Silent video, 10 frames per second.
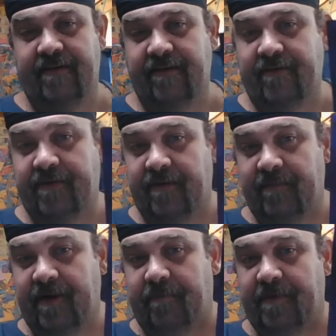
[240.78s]
little Grim
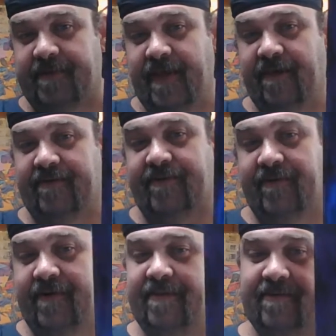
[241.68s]
Reaper style
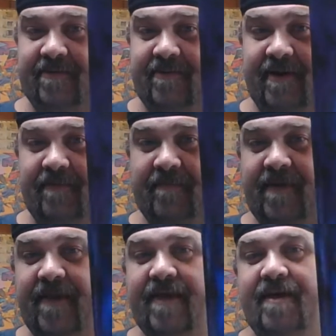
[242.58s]
story. This is grim,
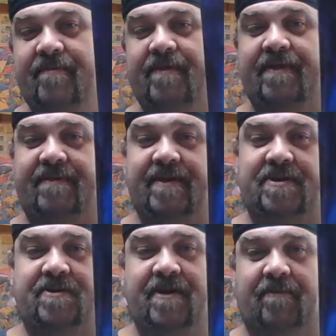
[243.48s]
but this is
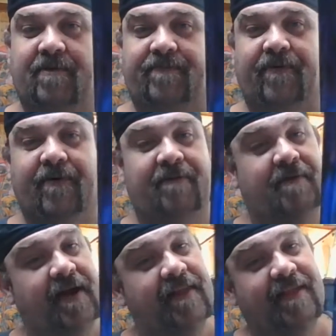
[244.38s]
issue number 4.
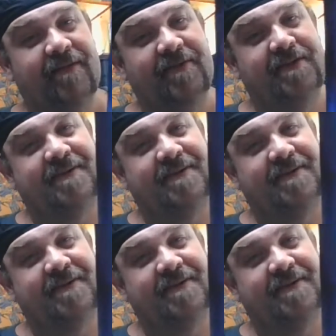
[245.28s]
But I love this